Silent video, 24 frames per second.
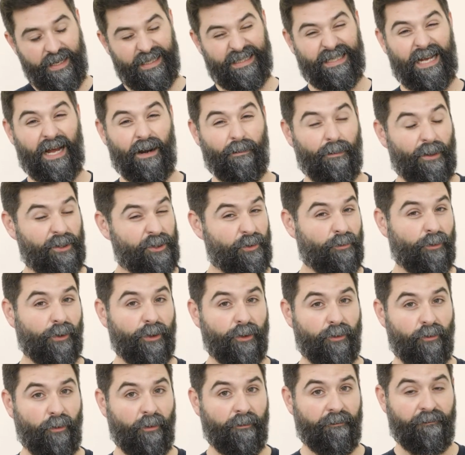it's got a bunch of
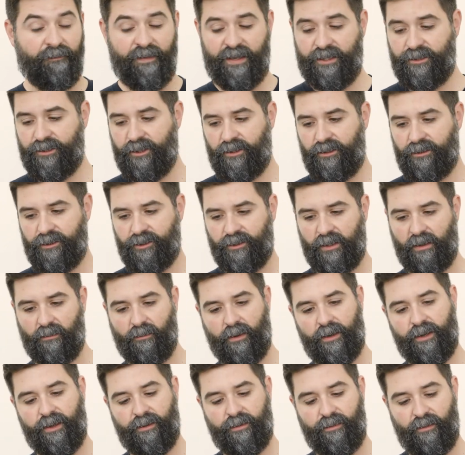really cool features, so I'll
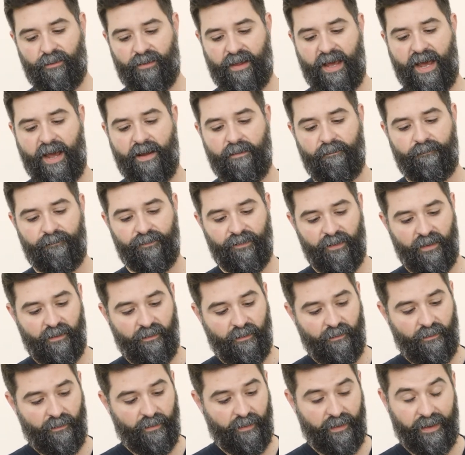run you through that.
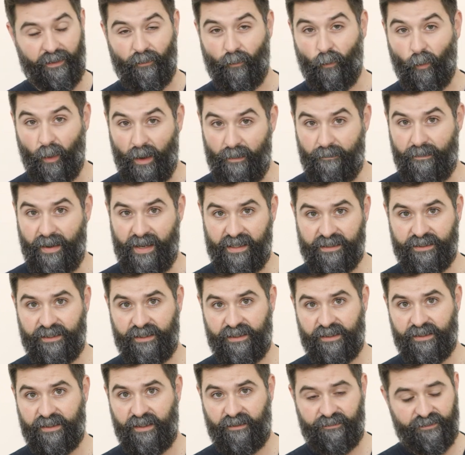What makes
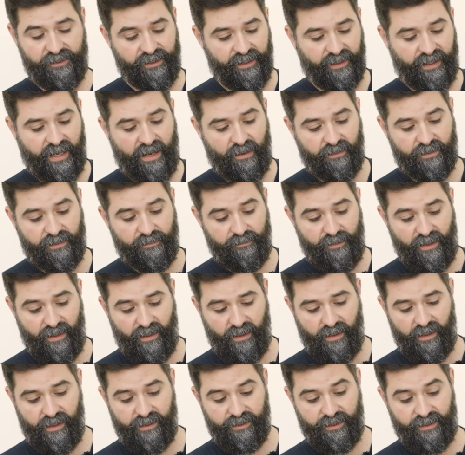this stuff stick out to
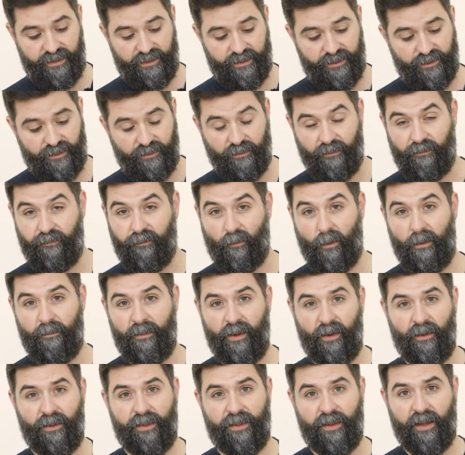me is it's 4
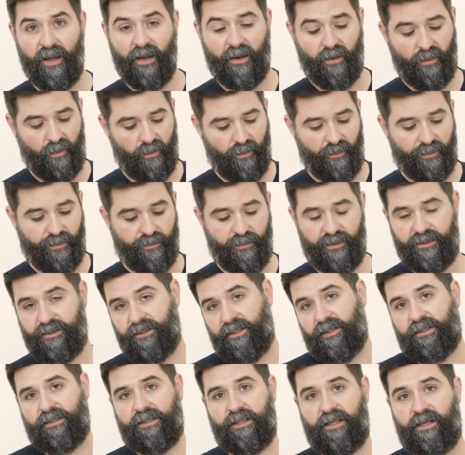mil thick, or
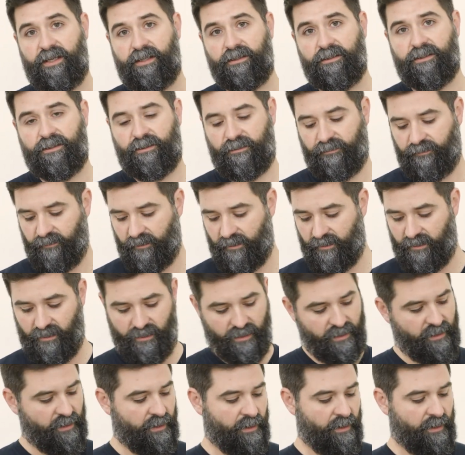3/16 for